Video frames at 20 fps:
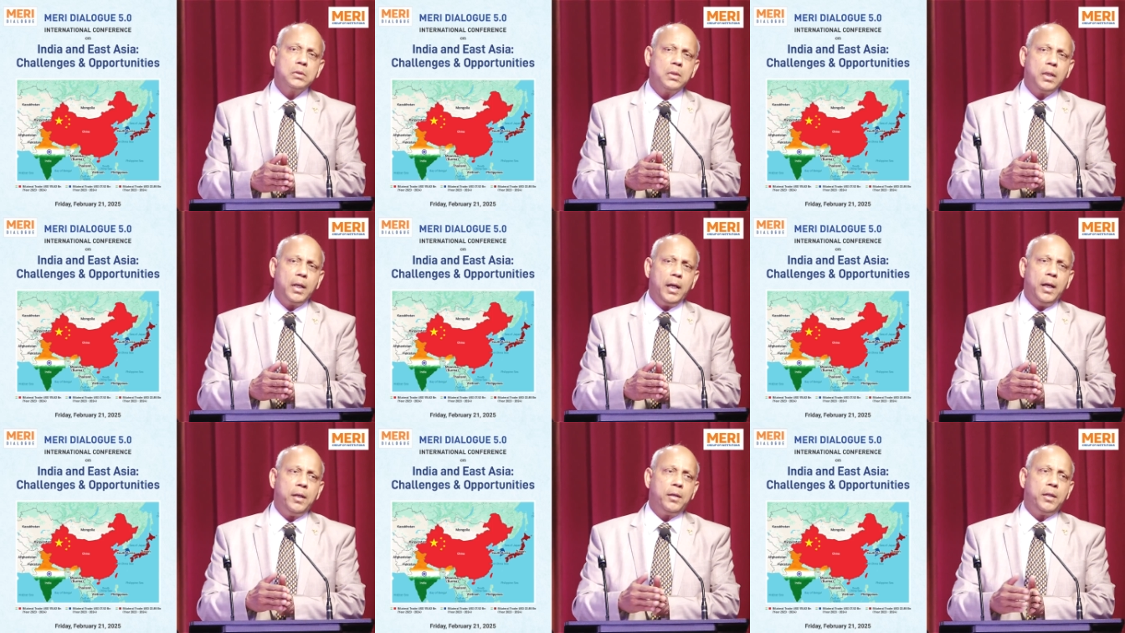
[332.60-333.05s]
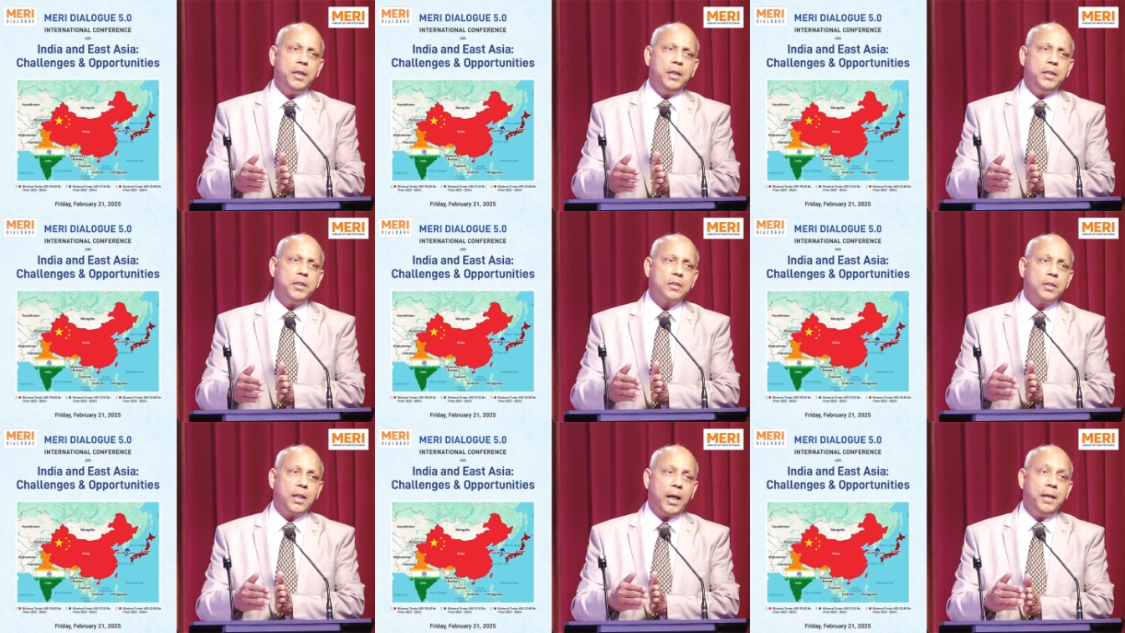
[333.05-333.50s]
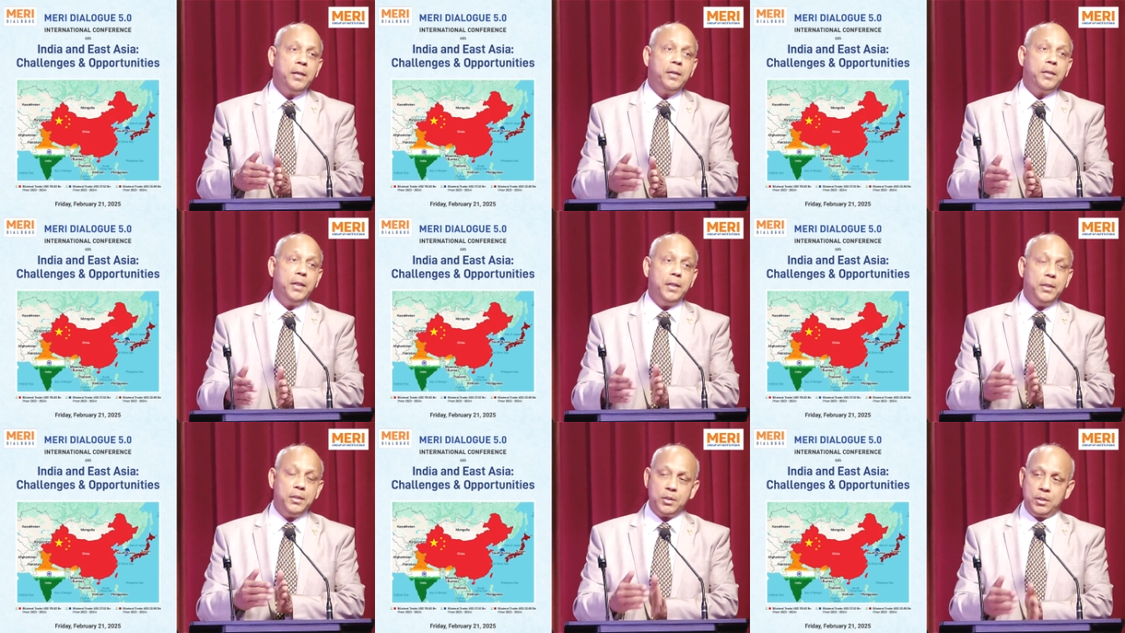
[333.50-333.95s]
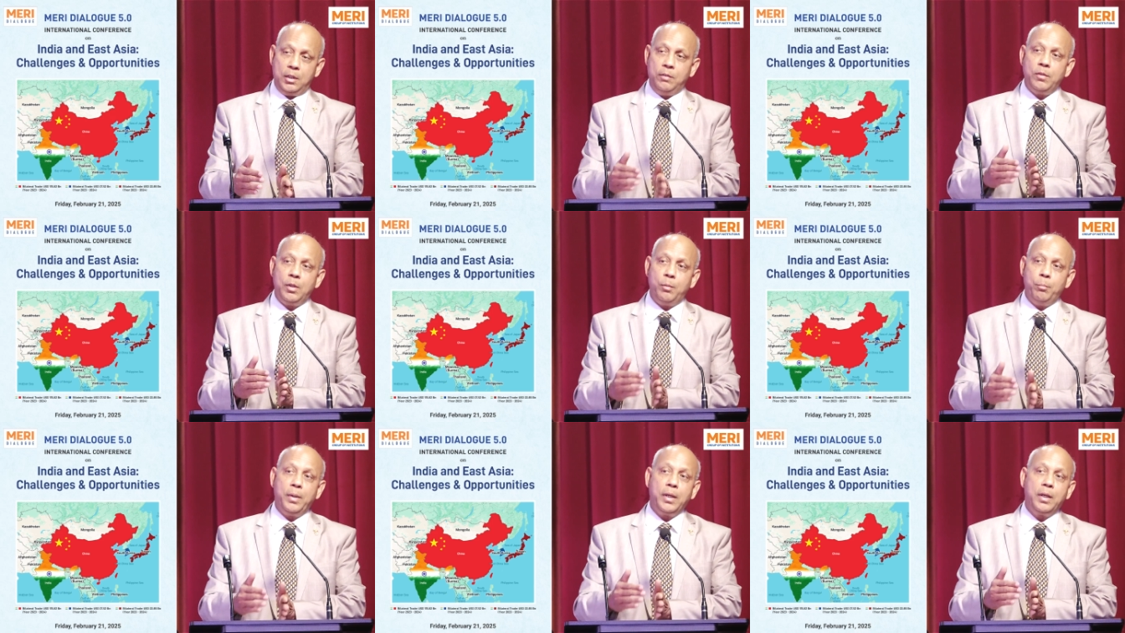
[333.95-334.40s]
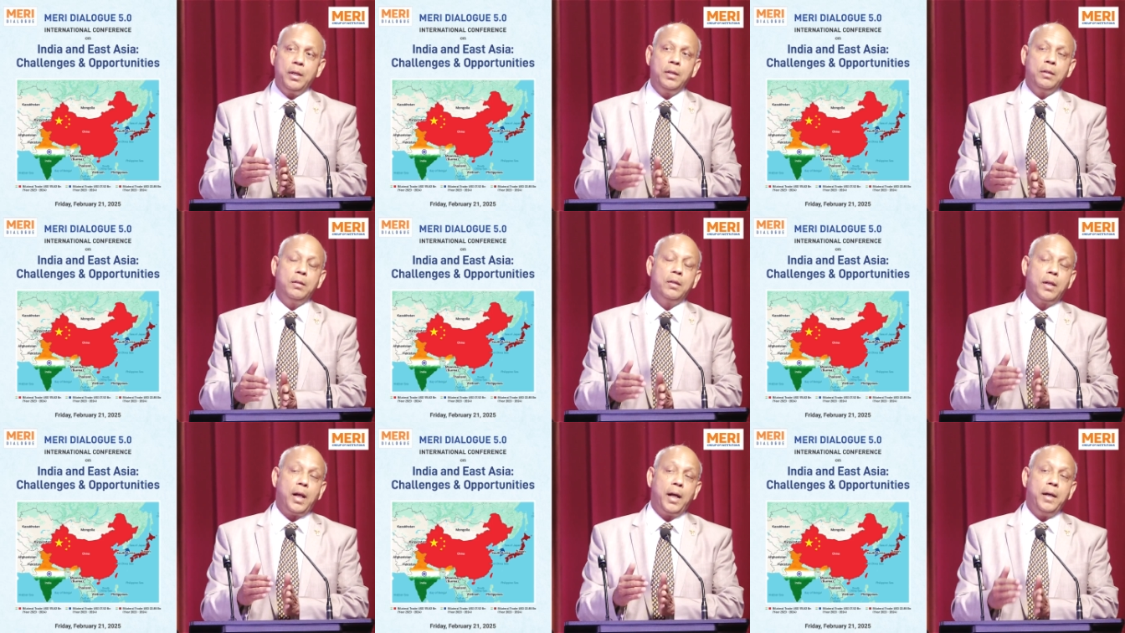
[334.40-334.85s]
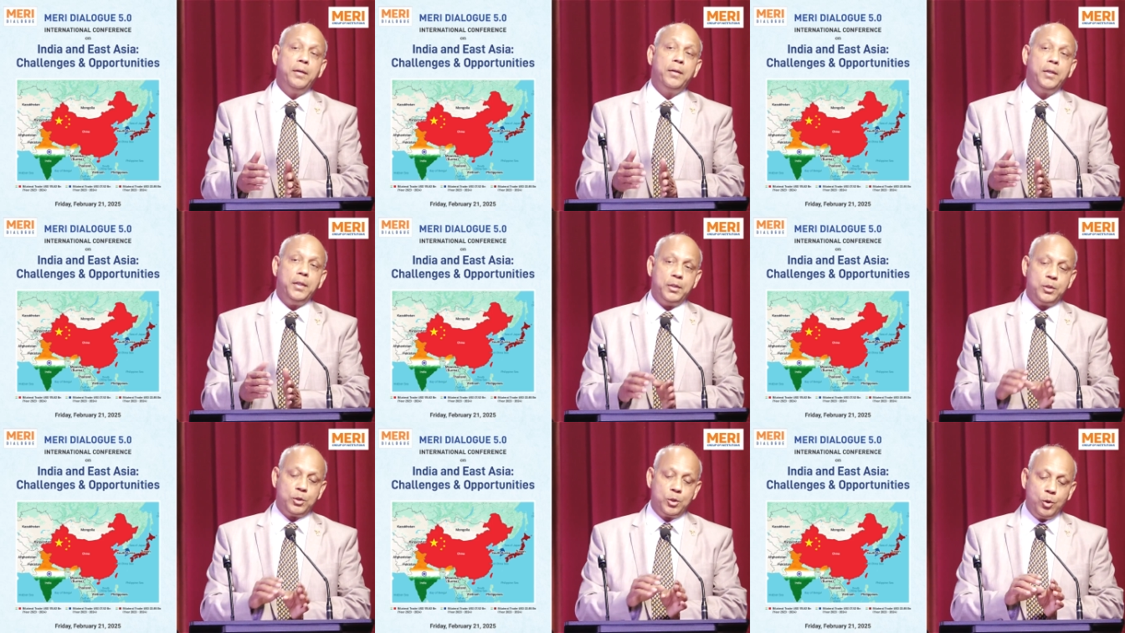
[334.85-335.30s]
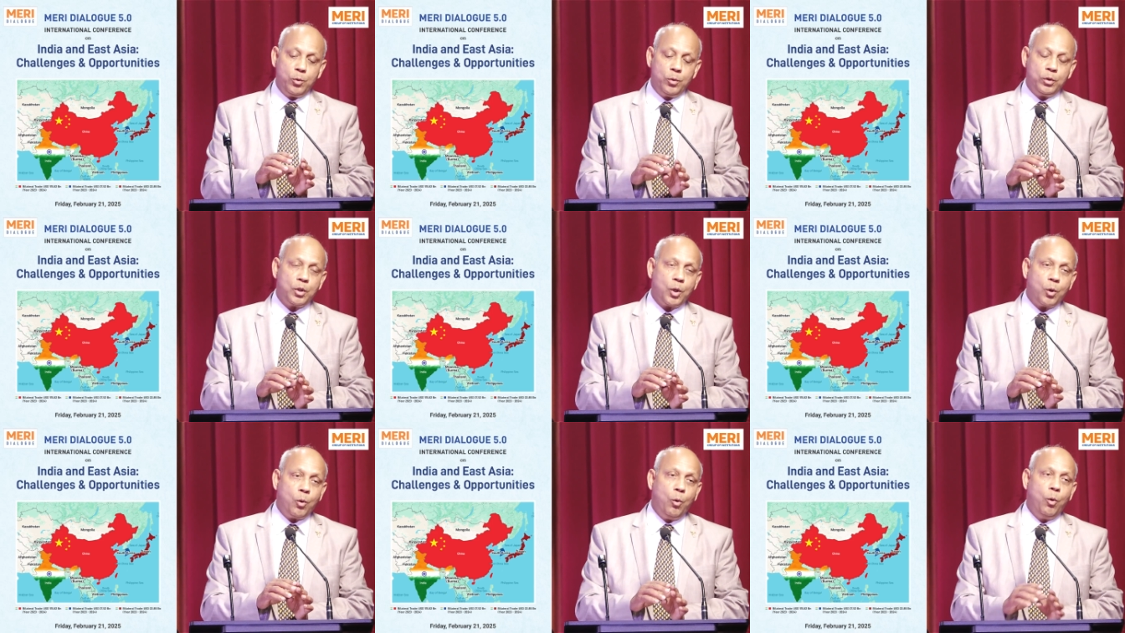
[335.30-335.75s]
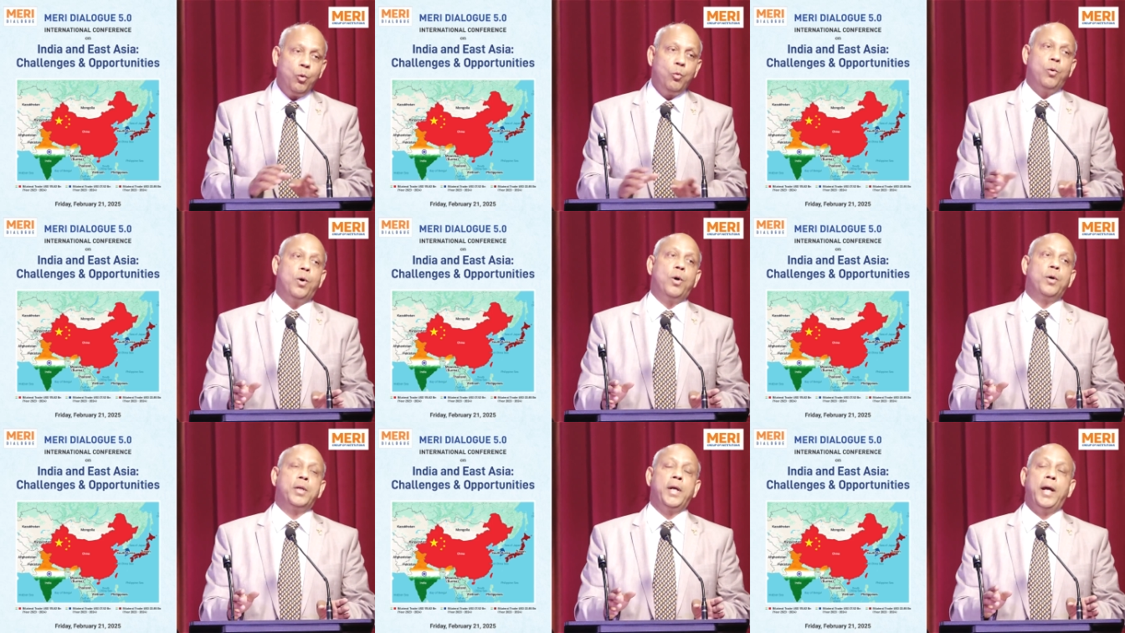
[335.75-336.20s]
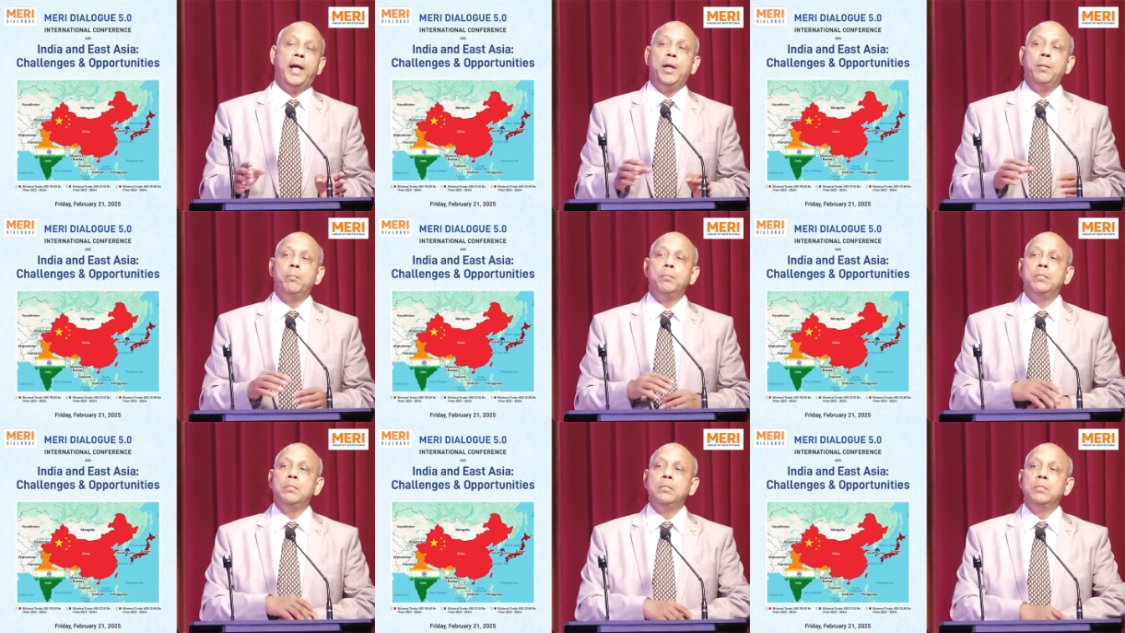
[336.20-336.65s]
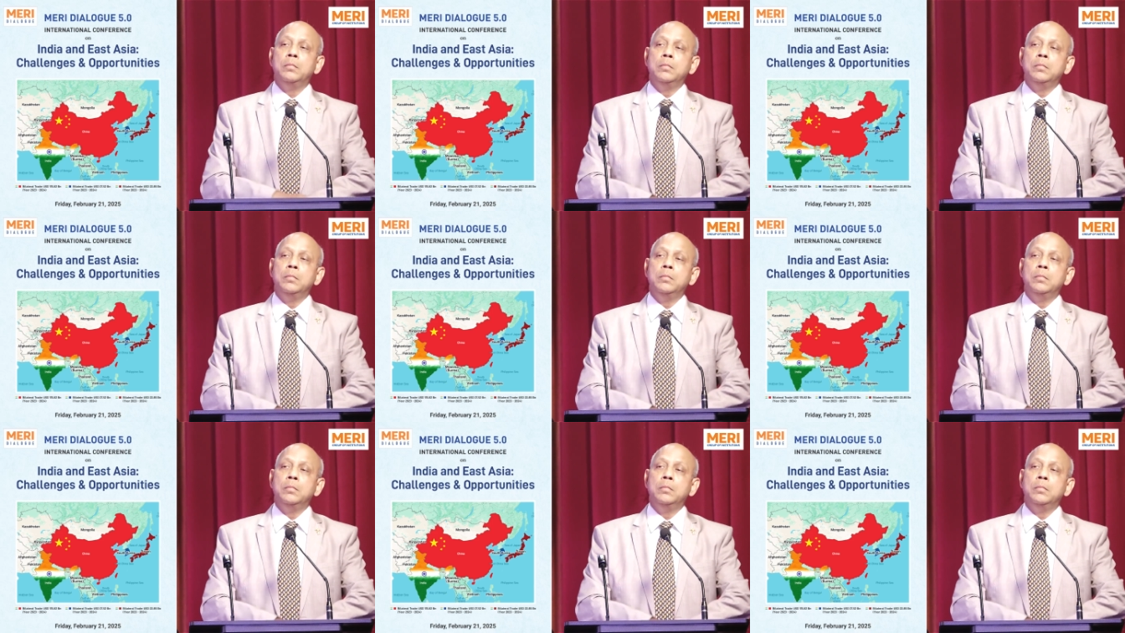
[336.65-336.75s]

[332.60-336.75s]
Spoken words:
80s, 90s, even beginning the 90s, during the Cold War time,